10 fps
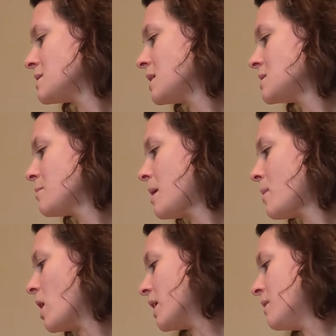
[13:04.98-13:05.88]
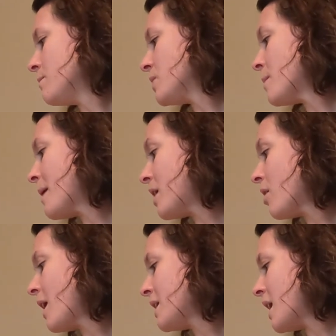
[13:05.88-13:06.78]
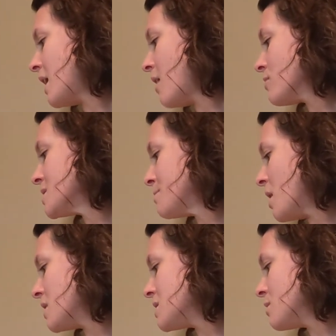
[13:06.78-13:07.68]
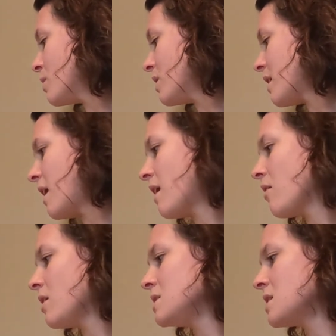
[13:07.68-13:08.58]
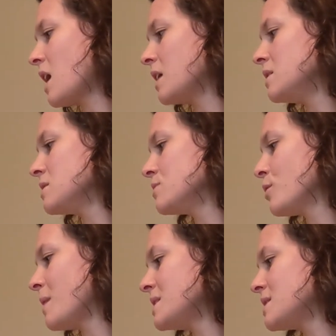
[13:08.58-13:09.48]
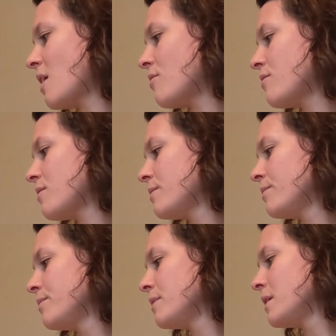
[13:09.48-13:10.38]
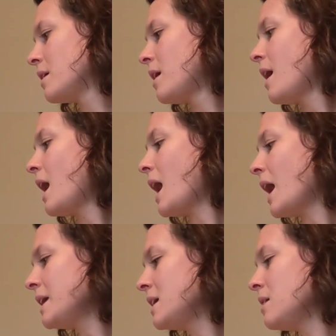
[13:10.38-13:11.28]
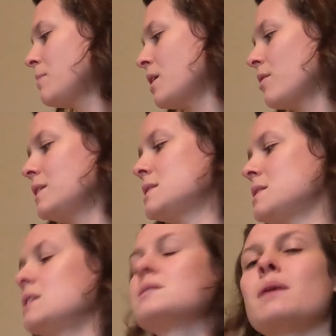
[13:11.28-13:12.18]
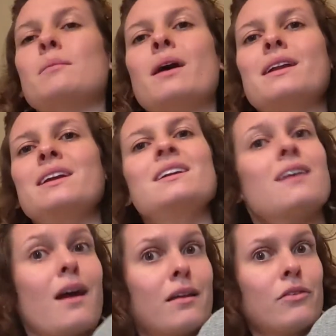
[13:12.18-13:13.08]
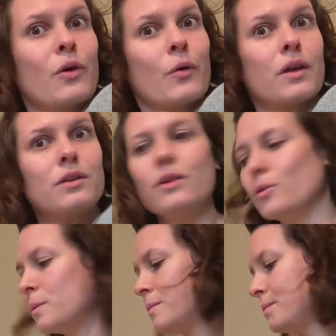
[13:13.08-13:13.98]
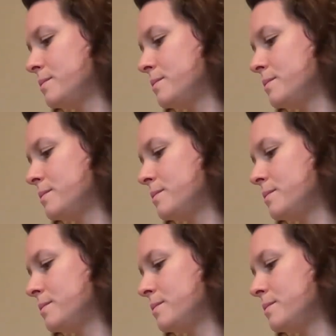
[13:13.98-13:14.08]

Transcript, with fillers: listening to my body, the better I get at responding with care and kindness for myself. I can get better at listening to my body and so can you.